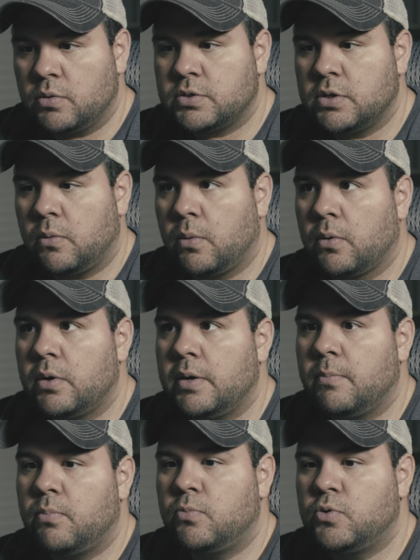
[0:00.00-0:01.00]
So we're going
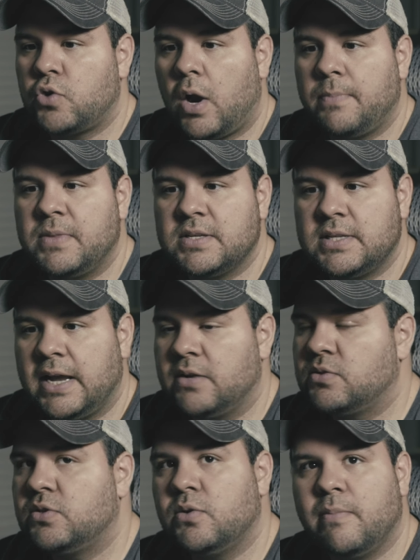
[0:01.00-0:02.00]
to drop this
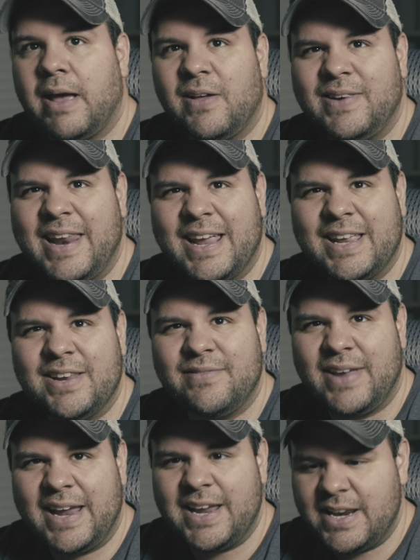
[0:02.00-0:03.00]
down to about
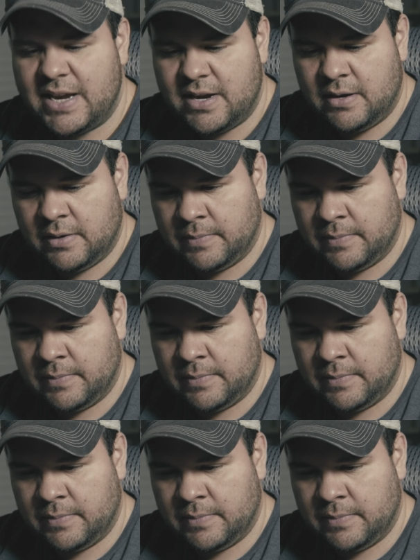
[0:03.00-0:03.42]
-80.